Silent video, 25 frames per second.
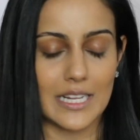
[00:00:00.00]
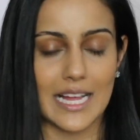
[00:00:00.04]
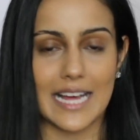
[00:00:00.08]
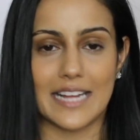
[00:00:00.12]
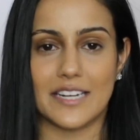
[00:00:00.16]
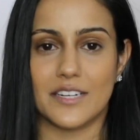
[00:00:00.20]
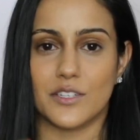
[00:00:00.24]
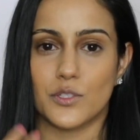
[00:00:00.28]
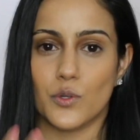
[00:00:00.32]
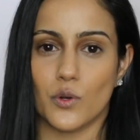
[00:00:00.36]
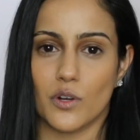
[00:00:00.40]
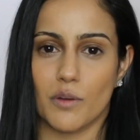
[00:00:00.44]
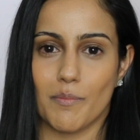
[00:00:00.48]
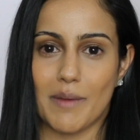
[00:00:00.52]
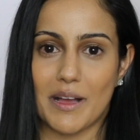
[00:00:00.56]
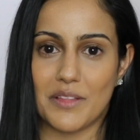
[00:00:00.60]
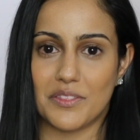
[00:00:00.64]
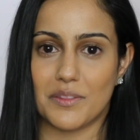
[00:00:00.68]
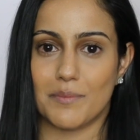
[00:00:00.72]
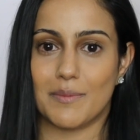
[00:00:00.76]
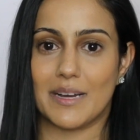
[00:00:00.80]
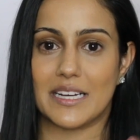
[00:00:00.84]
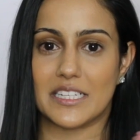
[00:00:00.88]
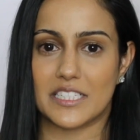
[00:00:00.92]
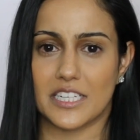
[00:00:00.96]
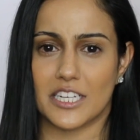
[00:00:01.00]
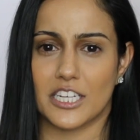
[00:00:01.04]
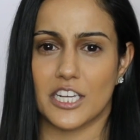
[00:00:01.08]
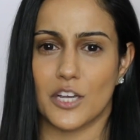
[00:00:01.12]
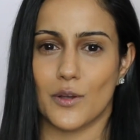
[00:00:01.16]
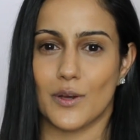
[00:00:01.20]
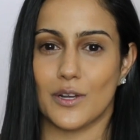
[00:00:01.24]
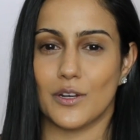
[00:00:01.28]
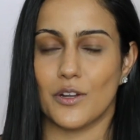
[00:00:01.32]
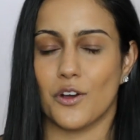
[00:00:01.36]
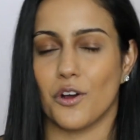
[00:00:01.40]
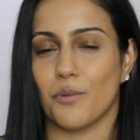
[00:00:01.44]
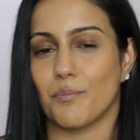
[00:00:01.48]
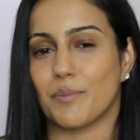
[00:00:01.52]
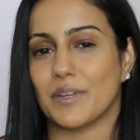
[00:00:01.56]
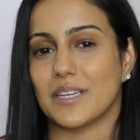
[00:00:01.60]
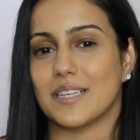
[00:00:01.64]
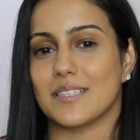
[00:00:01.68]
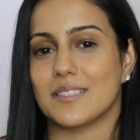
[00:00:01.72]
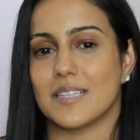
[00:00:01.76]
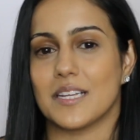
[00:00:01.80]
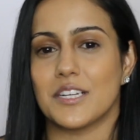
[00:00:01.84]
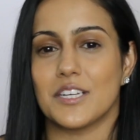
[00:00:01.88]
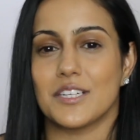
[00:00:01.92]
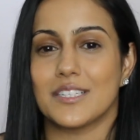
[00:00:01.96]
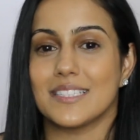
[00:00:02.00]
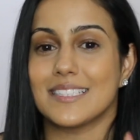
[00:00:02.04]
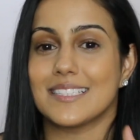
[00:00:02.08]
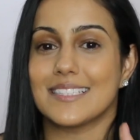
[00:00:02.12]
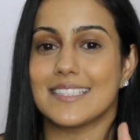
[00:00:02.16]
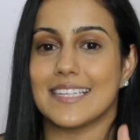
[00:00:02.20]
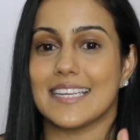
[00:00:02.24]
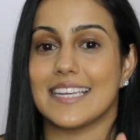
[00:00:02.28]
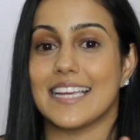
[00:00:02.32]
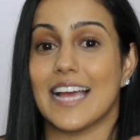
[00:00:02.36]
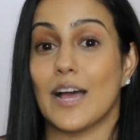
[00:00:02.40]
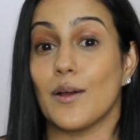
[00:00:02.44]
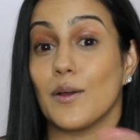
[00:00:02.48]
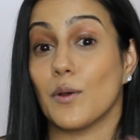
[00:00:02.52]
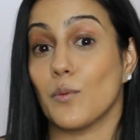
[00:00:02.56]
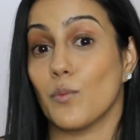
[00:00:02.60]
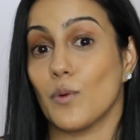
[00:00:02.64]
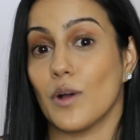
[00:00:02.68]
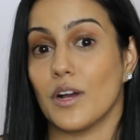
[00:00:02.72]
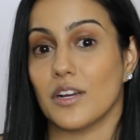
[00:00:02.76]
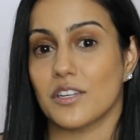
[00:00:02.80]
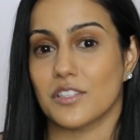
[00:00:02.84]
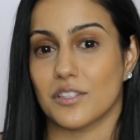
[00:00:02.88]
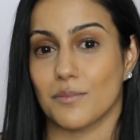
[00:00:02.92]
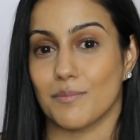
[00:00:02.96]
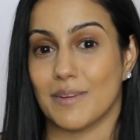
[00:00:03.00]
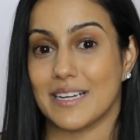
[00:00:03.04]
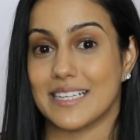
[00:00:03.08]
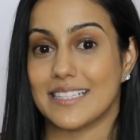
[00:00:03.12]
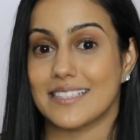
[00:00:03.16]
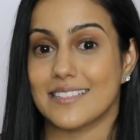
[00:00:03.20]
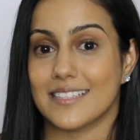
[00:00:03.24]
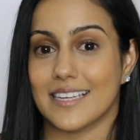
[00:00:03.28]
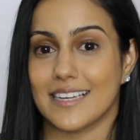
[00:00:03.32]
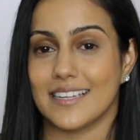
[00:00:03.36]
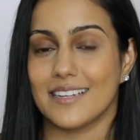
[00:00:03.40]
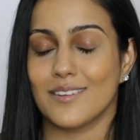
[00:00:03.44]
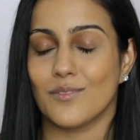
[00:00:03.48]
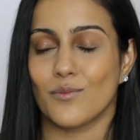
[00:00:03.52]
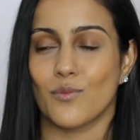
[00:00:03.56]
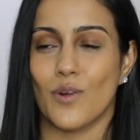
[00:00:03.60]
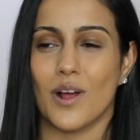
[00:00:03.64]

and talk about them as I go along because then you can see how it works on my skin